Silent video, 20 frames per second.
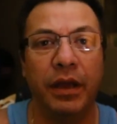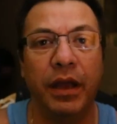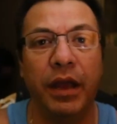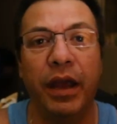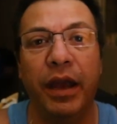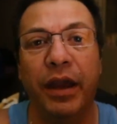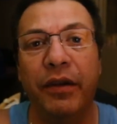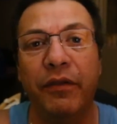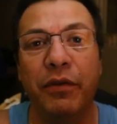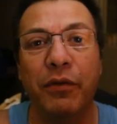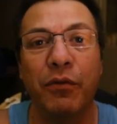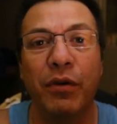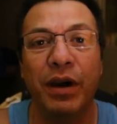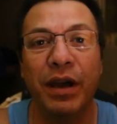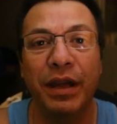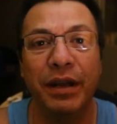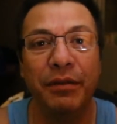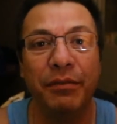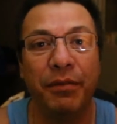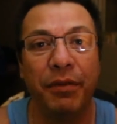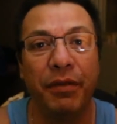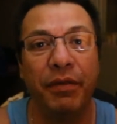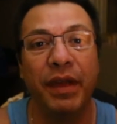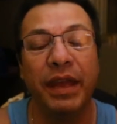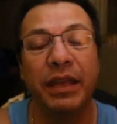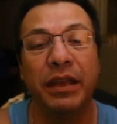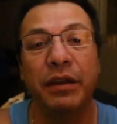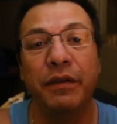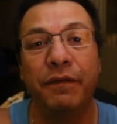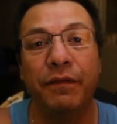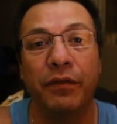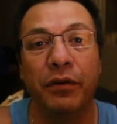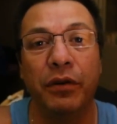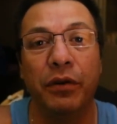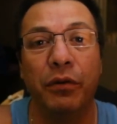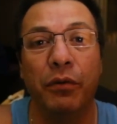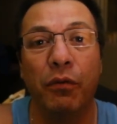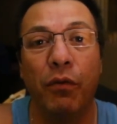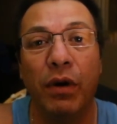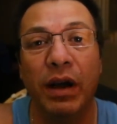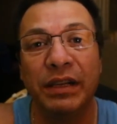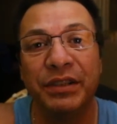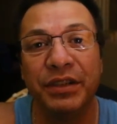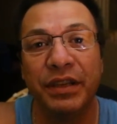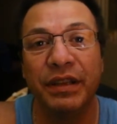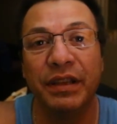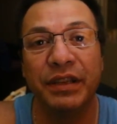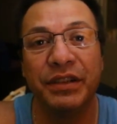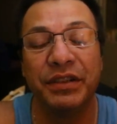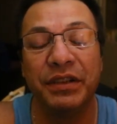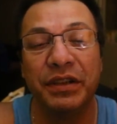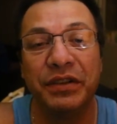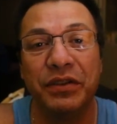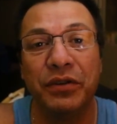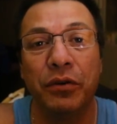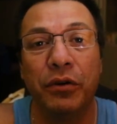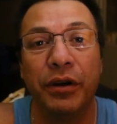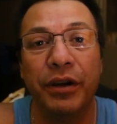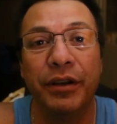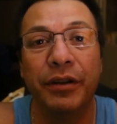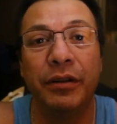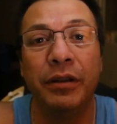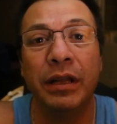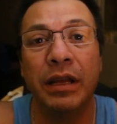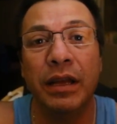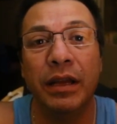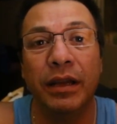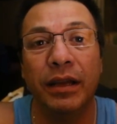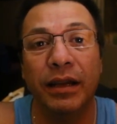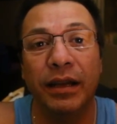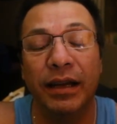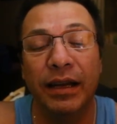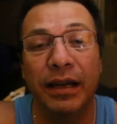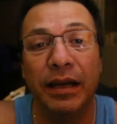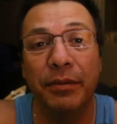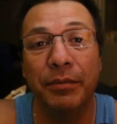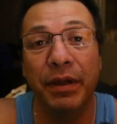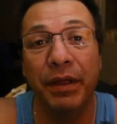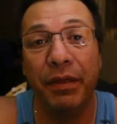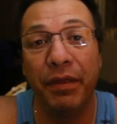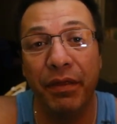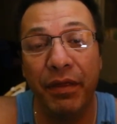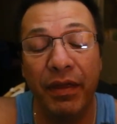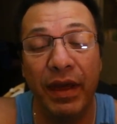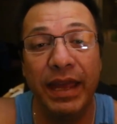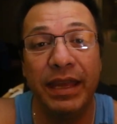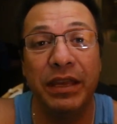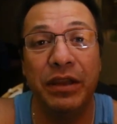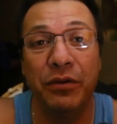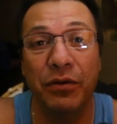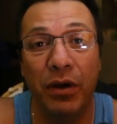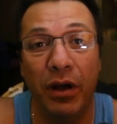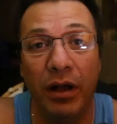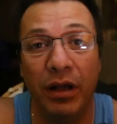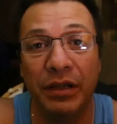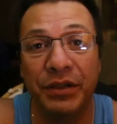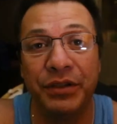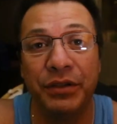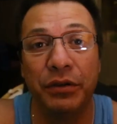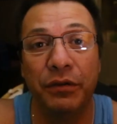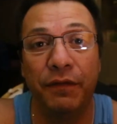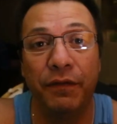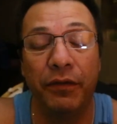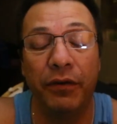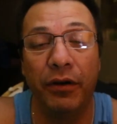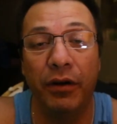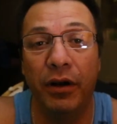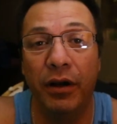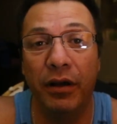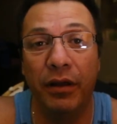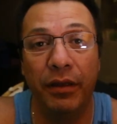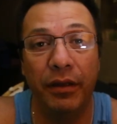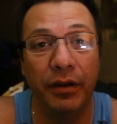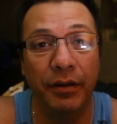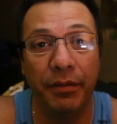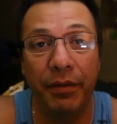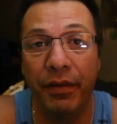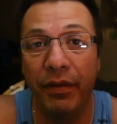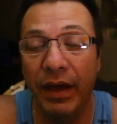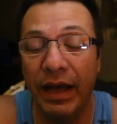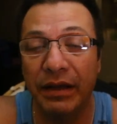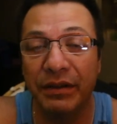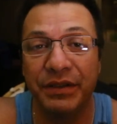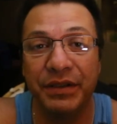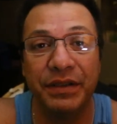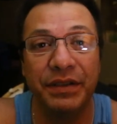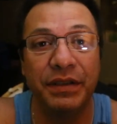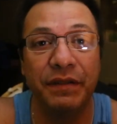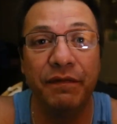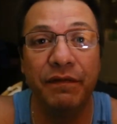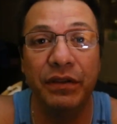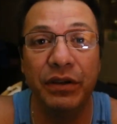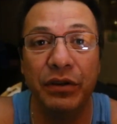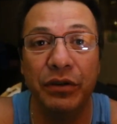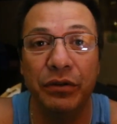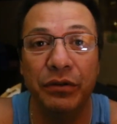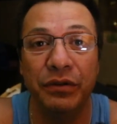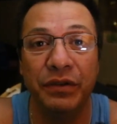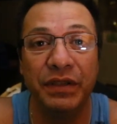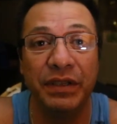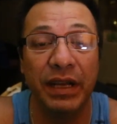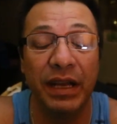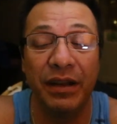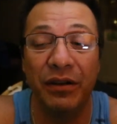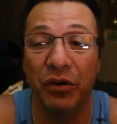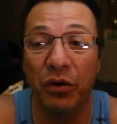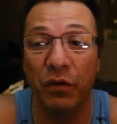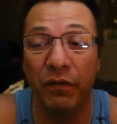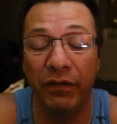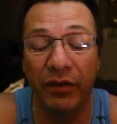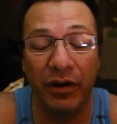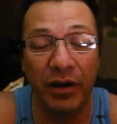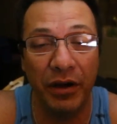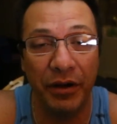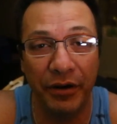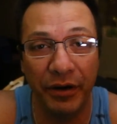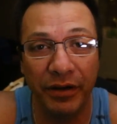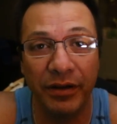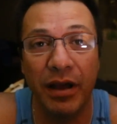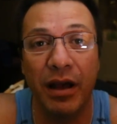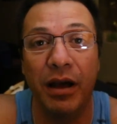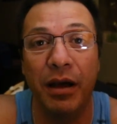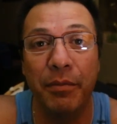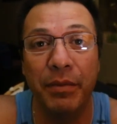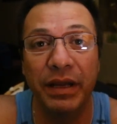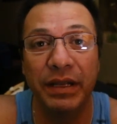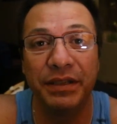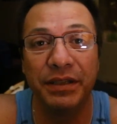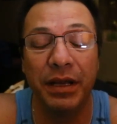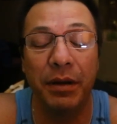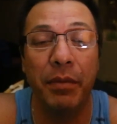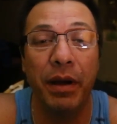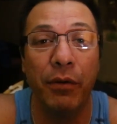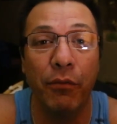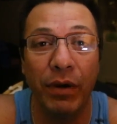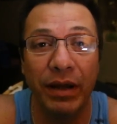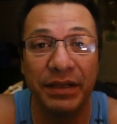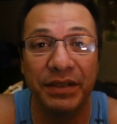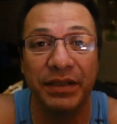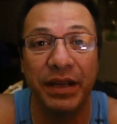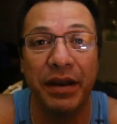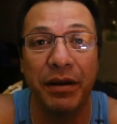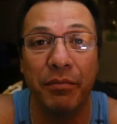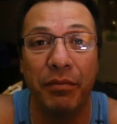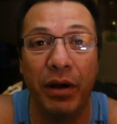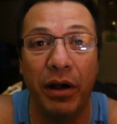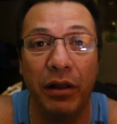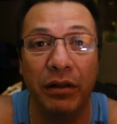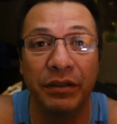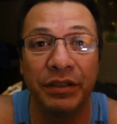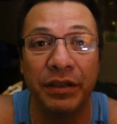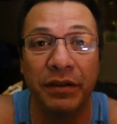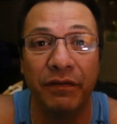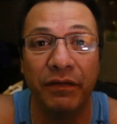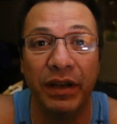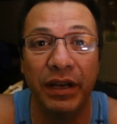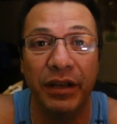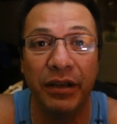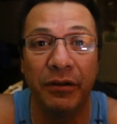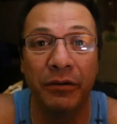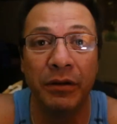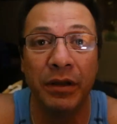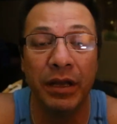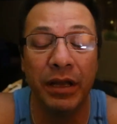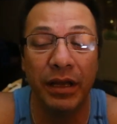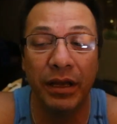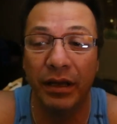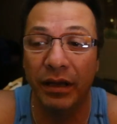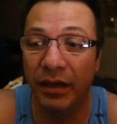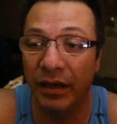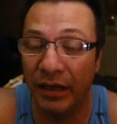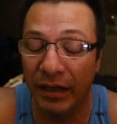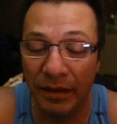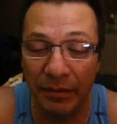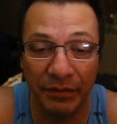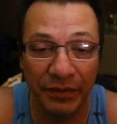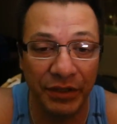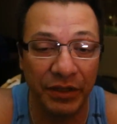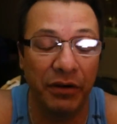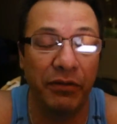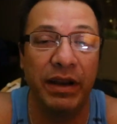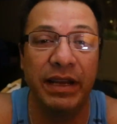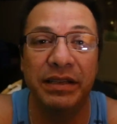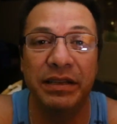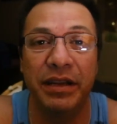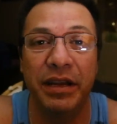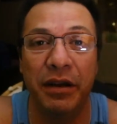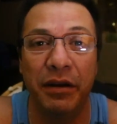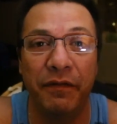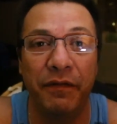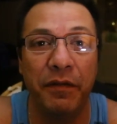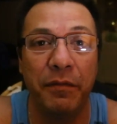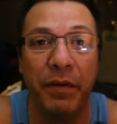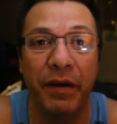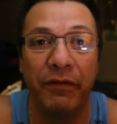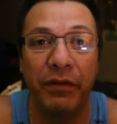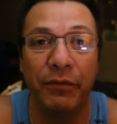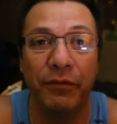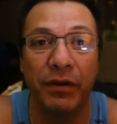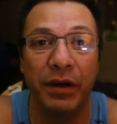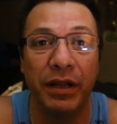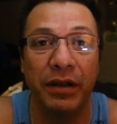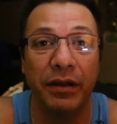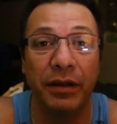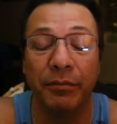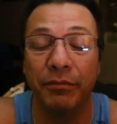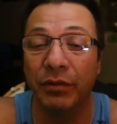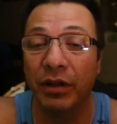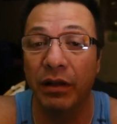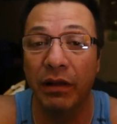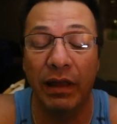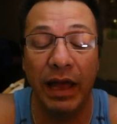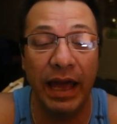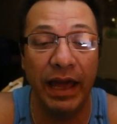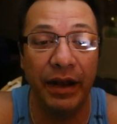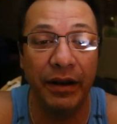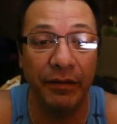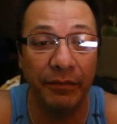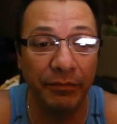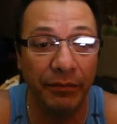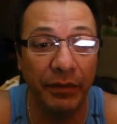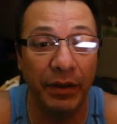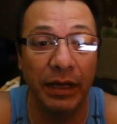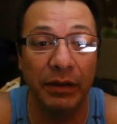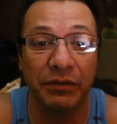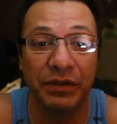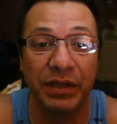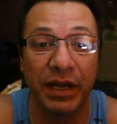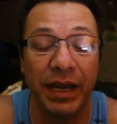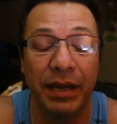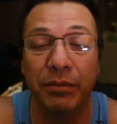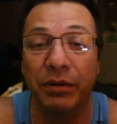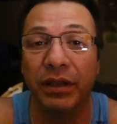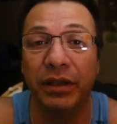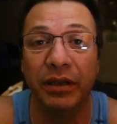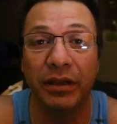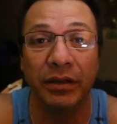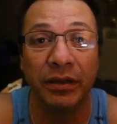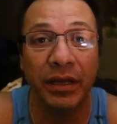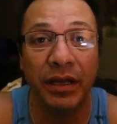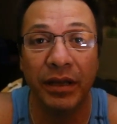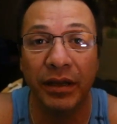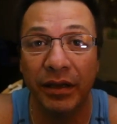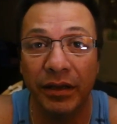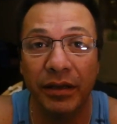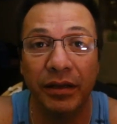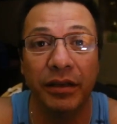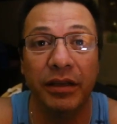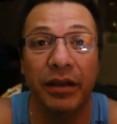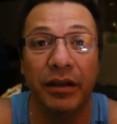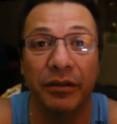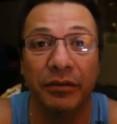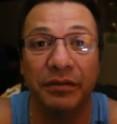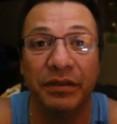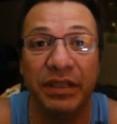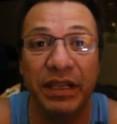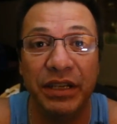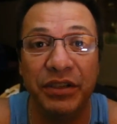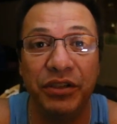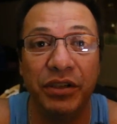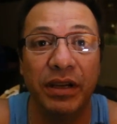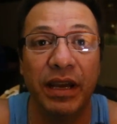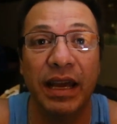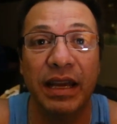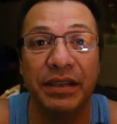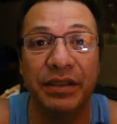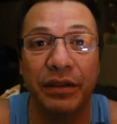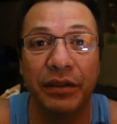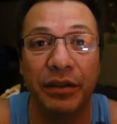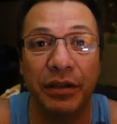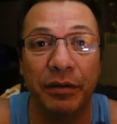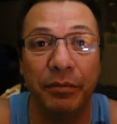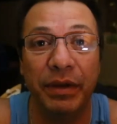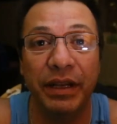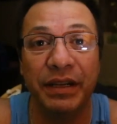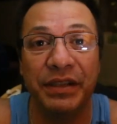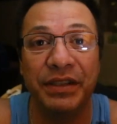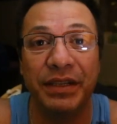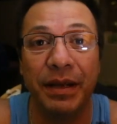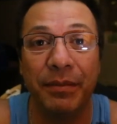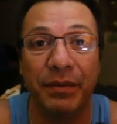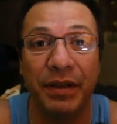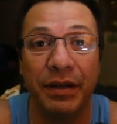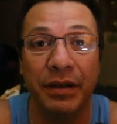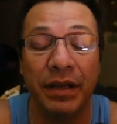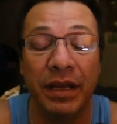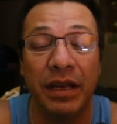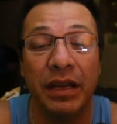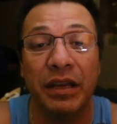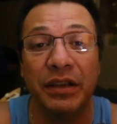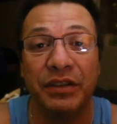Hey everyone, thank you for watching this tutorial. And thank you also for all the thousands of views and over 100 comments on my wet sand and polishing video. It's great to hear from everyone. I'm glad I was able to, you know, teach you guys a little bit of something.